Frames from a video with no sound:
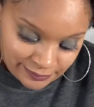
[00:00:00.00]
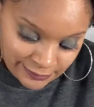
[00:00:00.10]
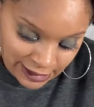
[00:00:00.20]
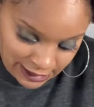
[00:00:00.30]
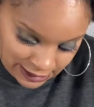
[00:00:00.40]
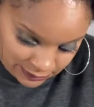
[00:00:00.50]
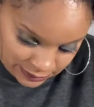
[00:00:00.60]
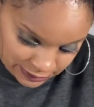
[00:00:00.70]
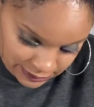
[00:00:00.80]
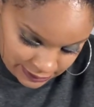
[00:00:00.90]
It didn't
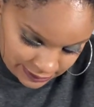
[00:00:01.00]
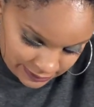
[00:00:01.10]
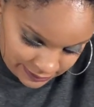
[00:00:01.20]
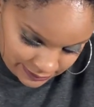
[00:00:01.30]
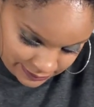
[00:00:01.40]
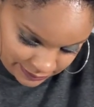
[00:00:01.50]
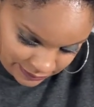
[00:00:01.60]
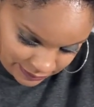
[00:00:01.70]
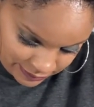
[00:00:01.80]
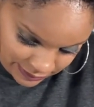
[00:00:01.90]
work.
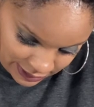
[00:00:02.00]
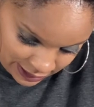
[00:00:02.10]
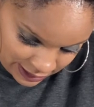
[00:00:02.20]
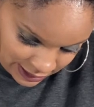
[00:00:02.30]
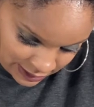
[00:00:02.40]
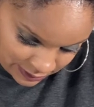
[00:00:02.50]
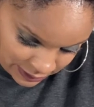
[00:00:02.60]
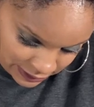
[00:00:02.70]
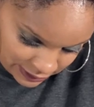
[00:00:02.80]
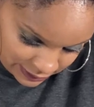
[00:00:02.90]
It didn't
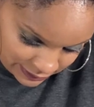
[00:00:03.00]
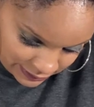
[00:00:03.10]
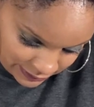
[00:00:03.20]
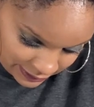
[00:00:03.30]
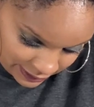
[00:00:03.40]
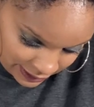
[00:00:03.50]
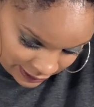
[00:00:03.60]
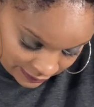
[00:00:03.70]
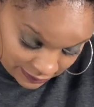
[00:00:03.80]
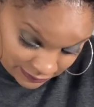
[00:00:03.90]
work
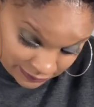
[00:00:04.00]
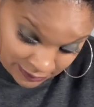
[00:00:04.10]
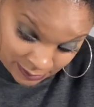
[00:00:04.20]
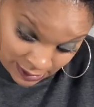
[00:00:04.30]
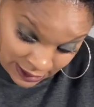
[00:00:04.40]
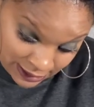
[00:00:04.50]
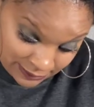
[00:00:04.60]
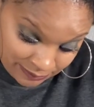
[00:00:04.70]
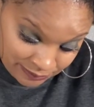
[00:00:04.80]
out for me.